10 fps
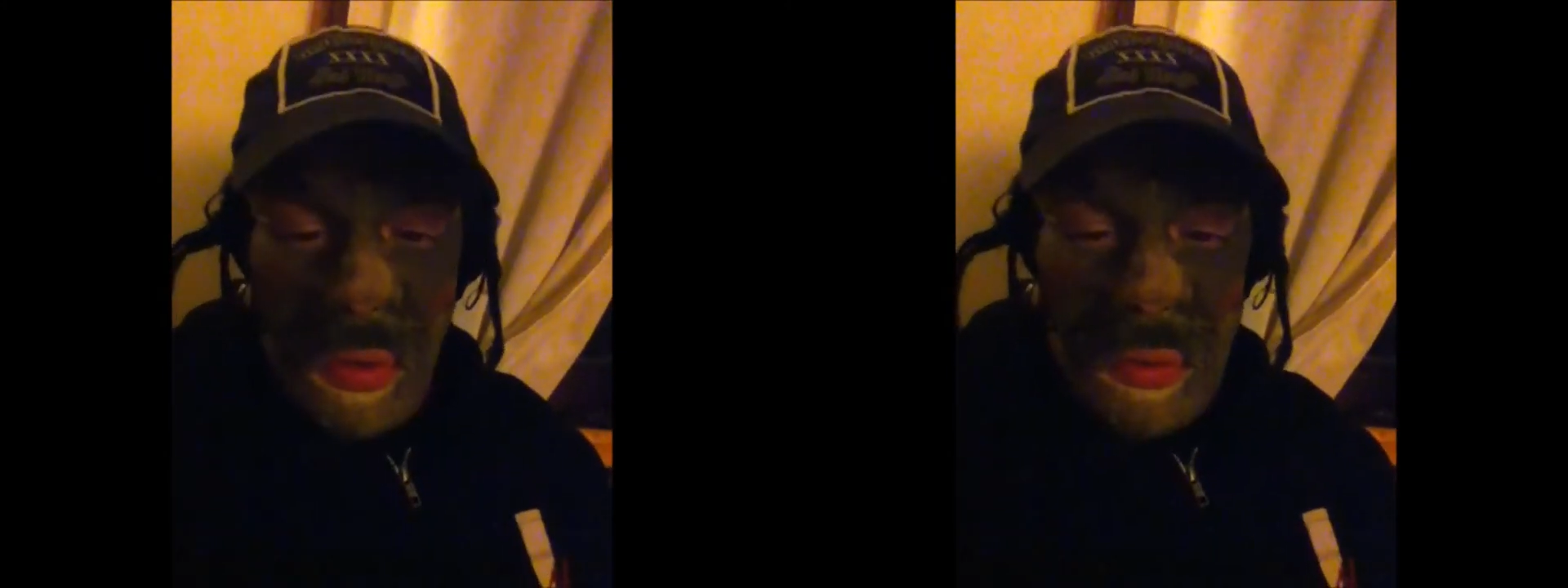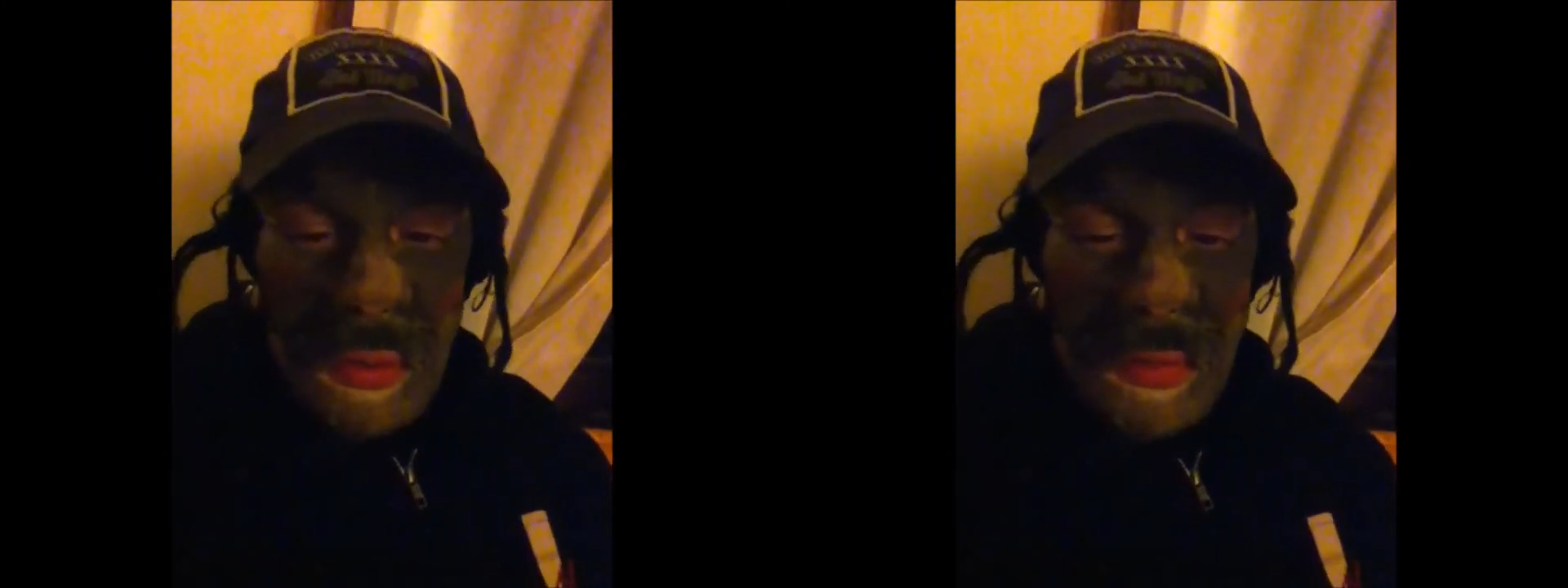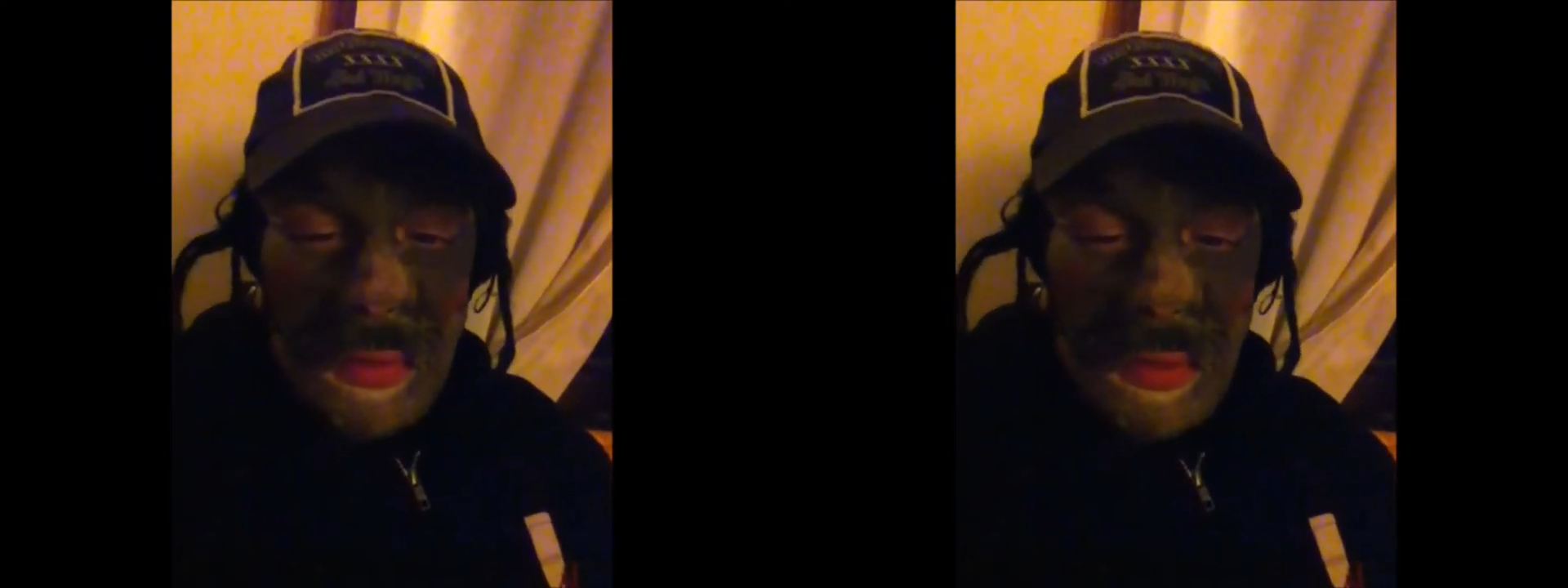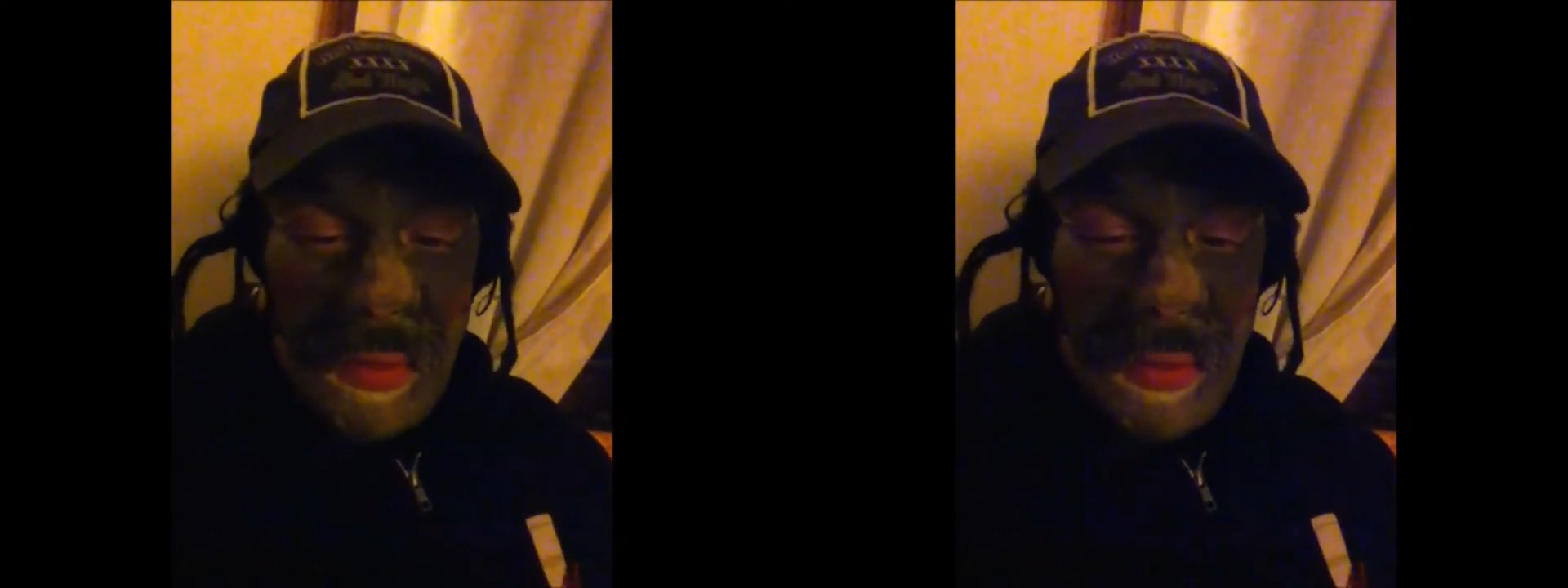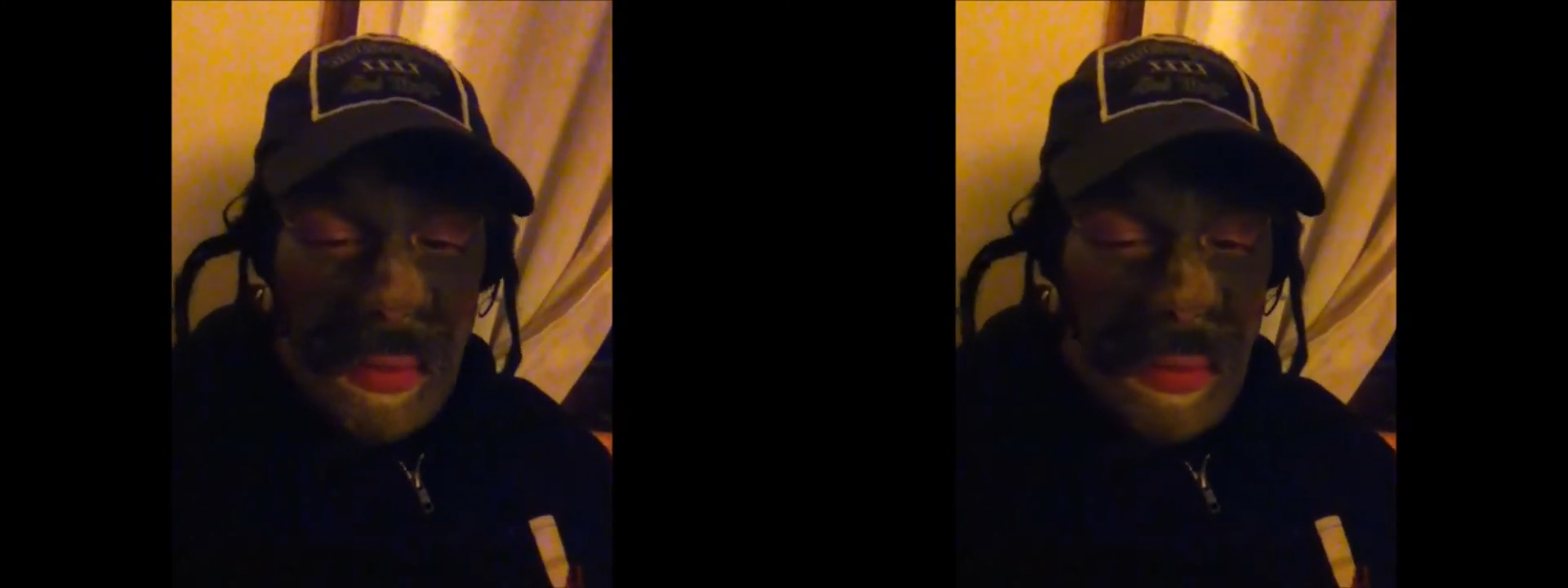don't live here.